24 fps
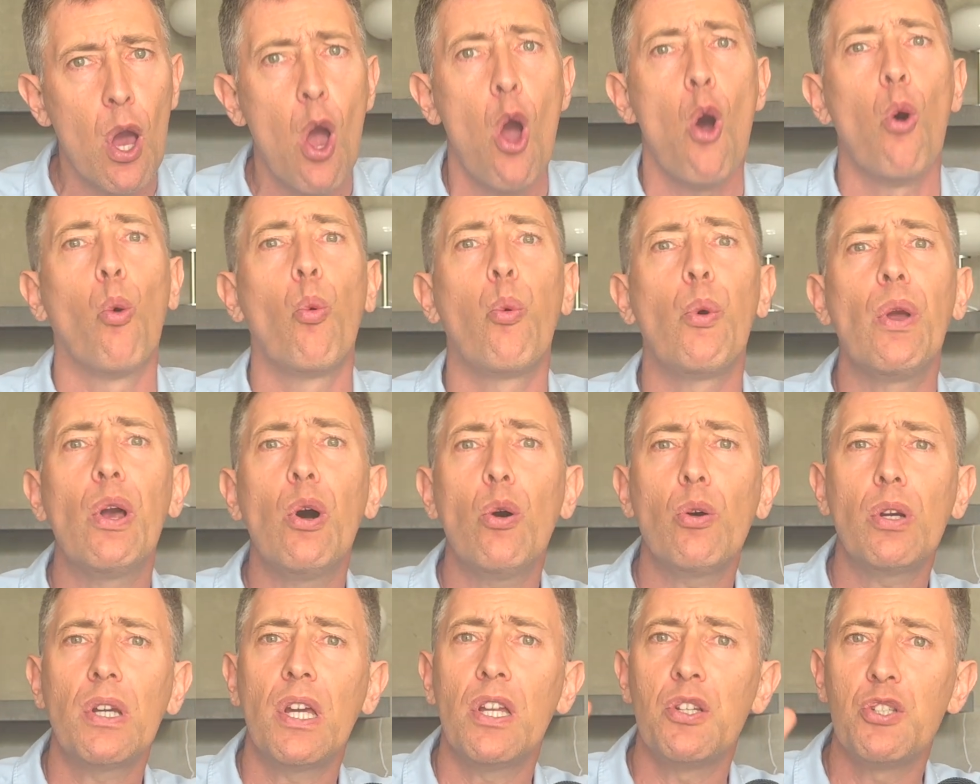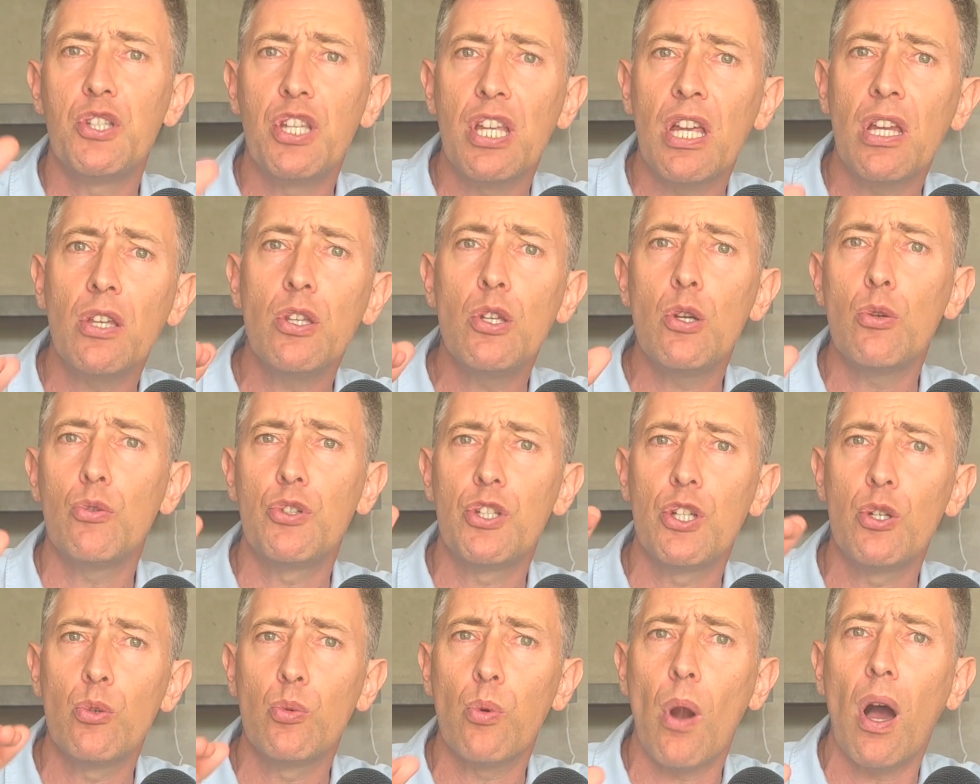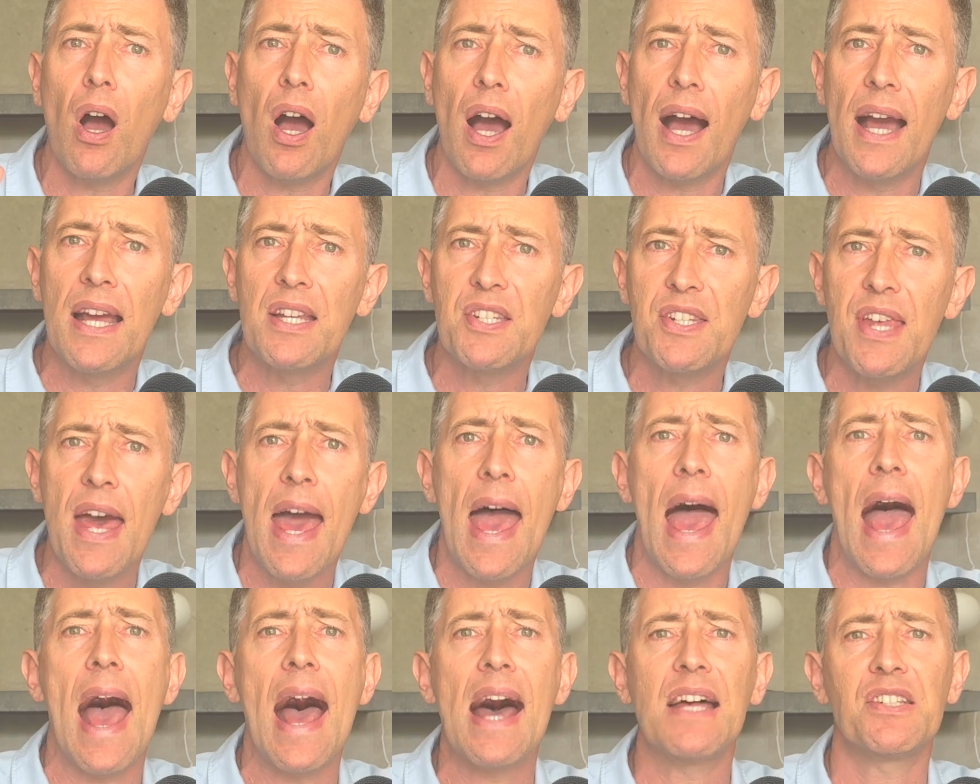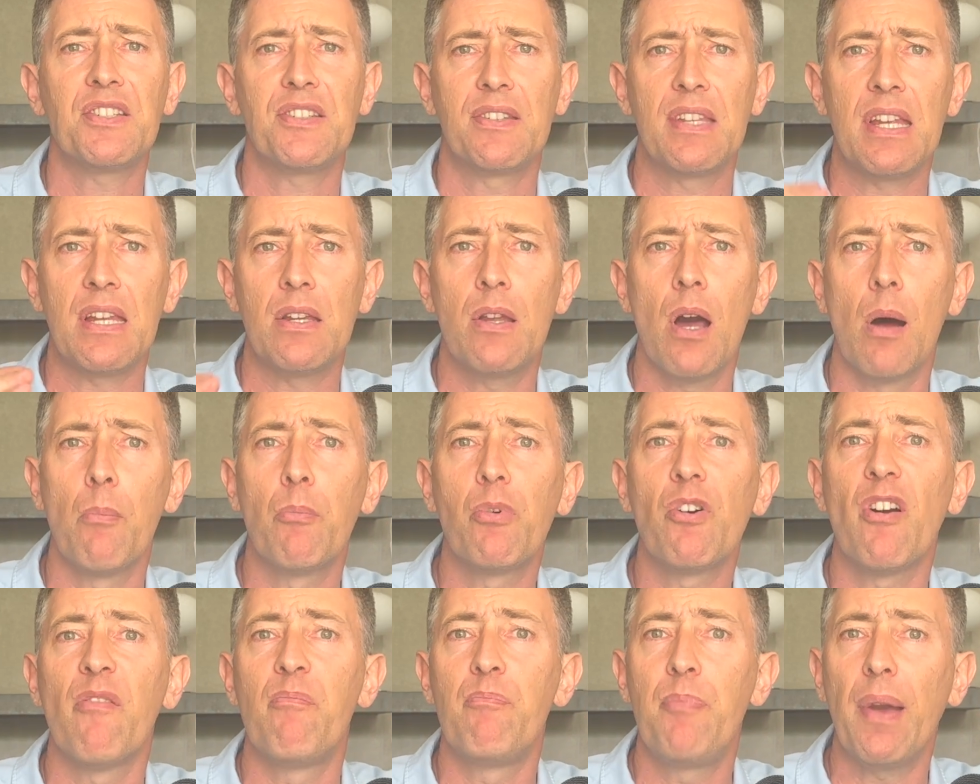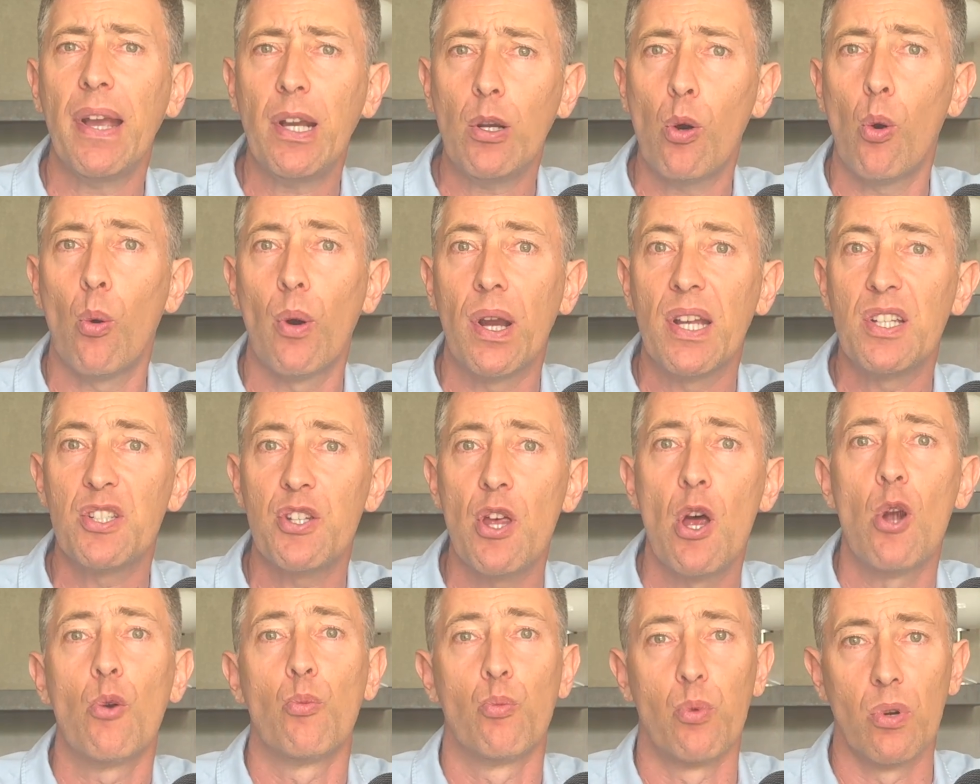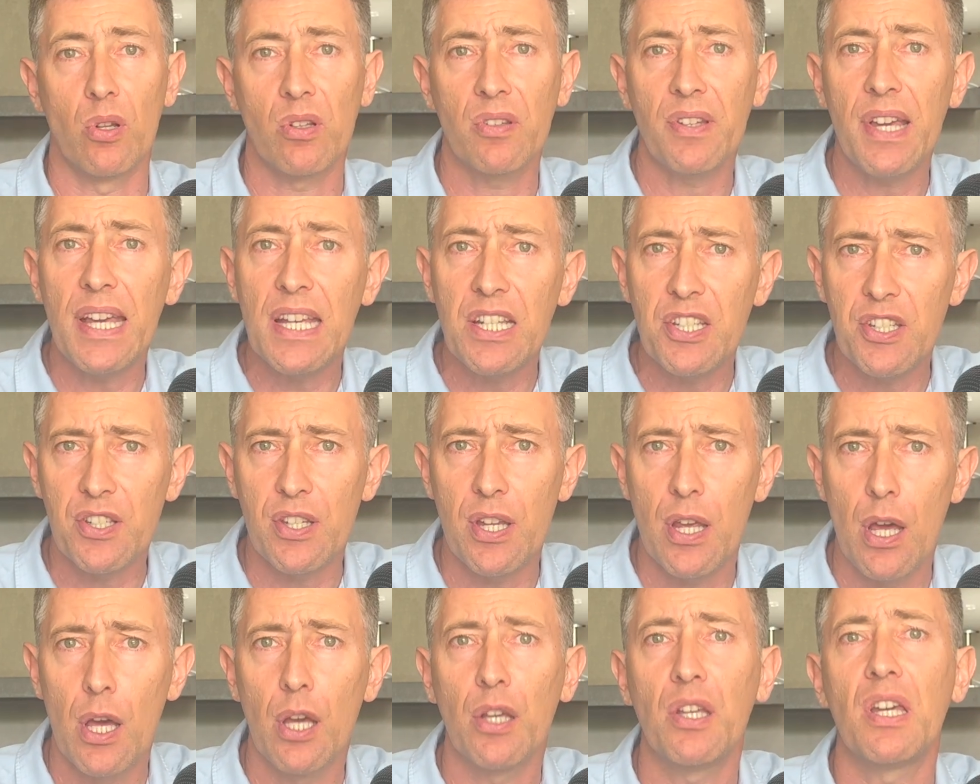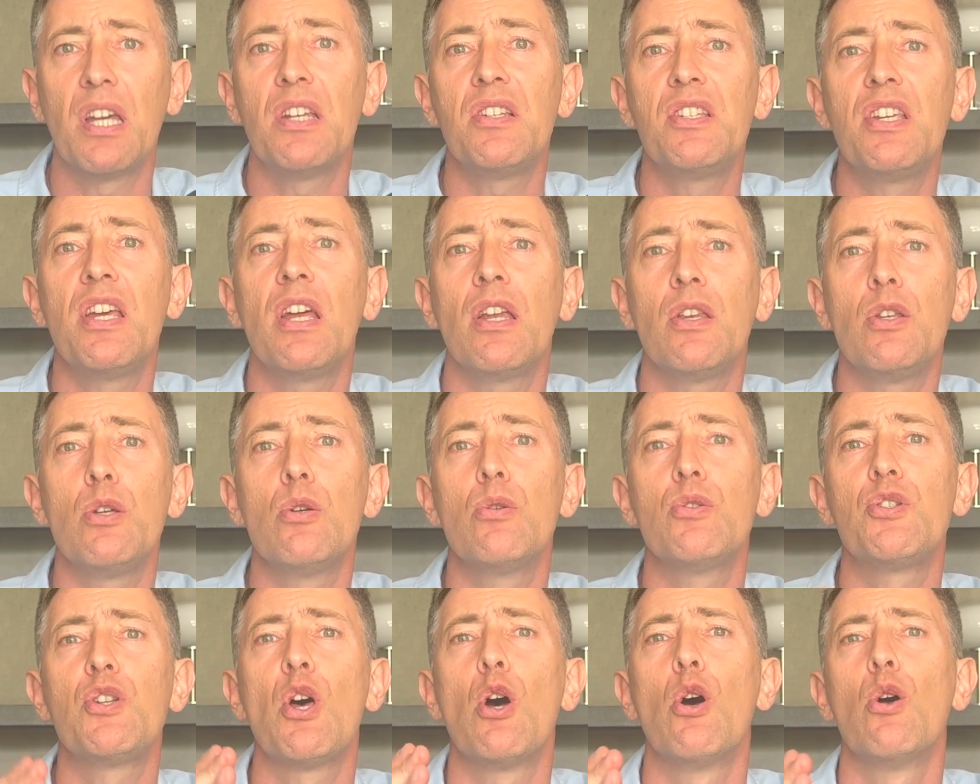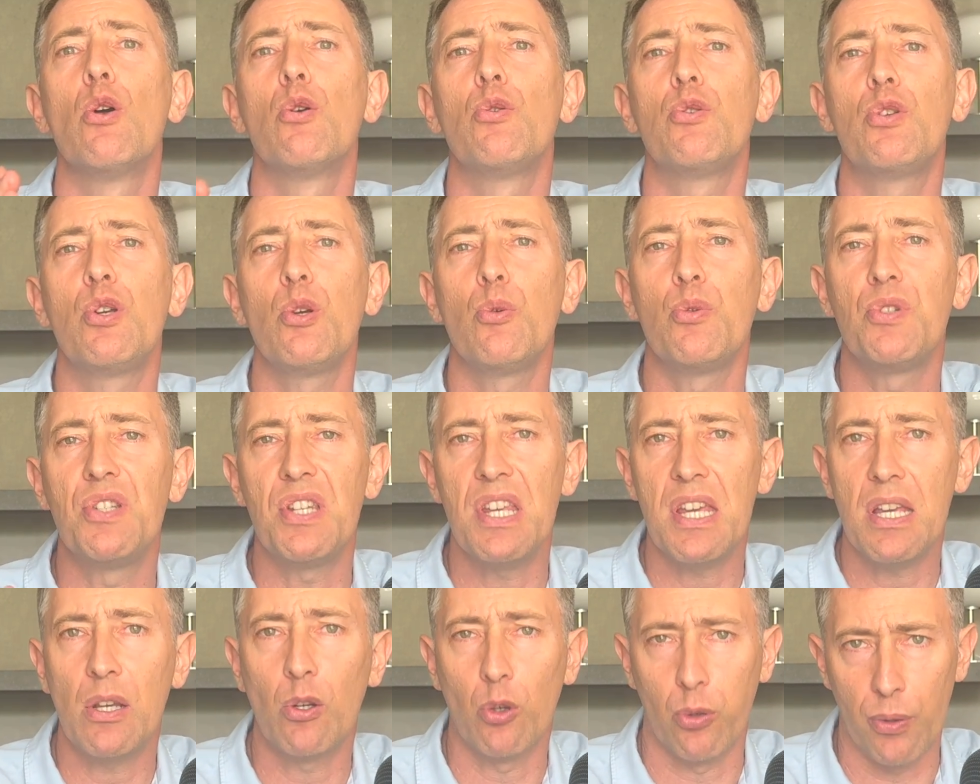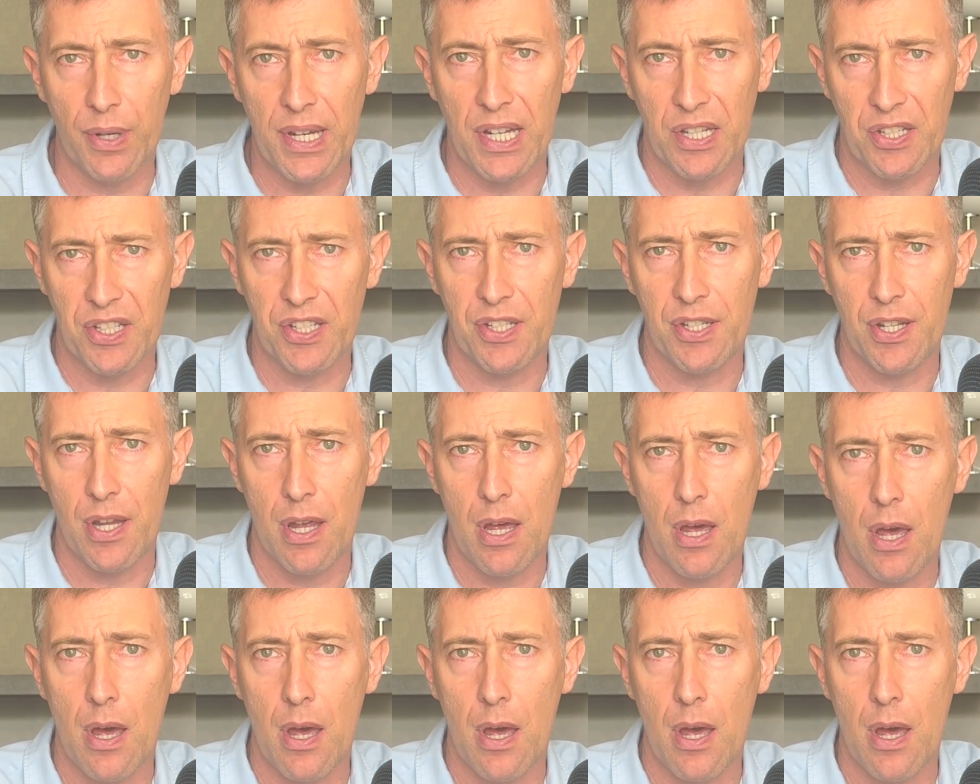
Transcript: will continue to rise as the number of Bitcoins released continues to decrease.